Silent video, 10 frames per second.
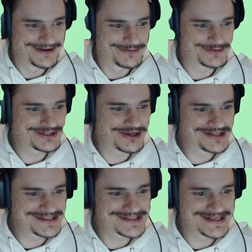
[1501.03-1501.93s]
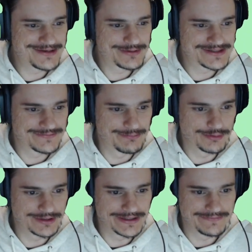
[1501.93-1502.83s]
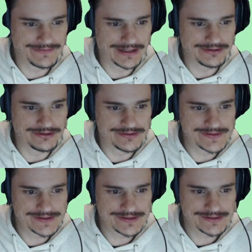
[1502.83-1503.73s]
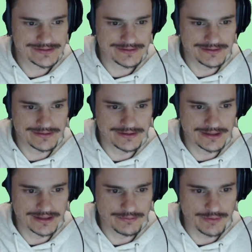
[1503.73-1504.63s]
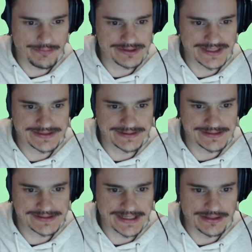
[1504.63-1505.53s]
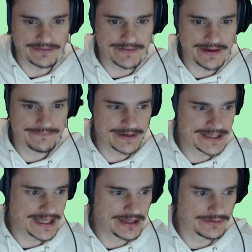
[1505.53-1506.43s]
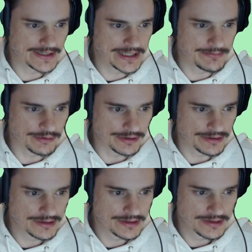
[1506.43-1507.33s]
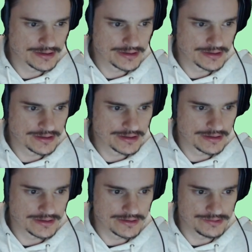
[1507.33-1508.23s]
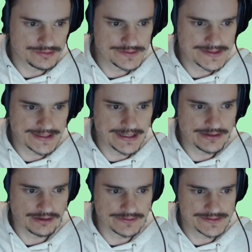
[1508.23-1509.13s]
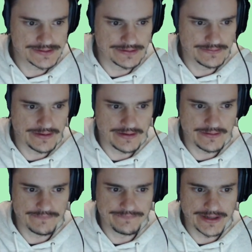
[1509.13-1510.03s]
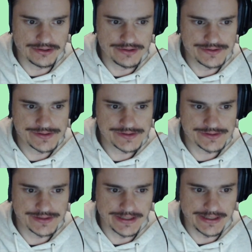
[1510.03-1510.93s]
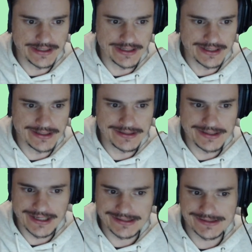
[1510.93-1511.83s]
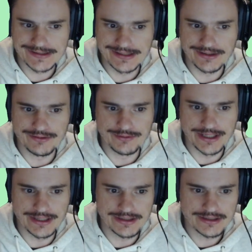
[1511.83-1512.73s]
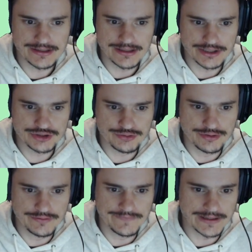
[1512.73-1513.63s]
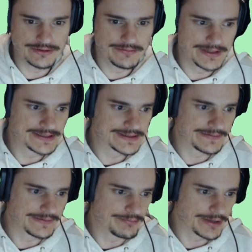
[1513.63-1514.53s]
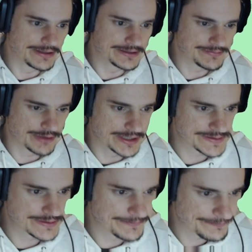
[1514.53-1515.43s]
Returns a sequence of Boolean values representing the state of every key on the keyboard. Use the key constant values to index the array. A true value means that the button is pressed.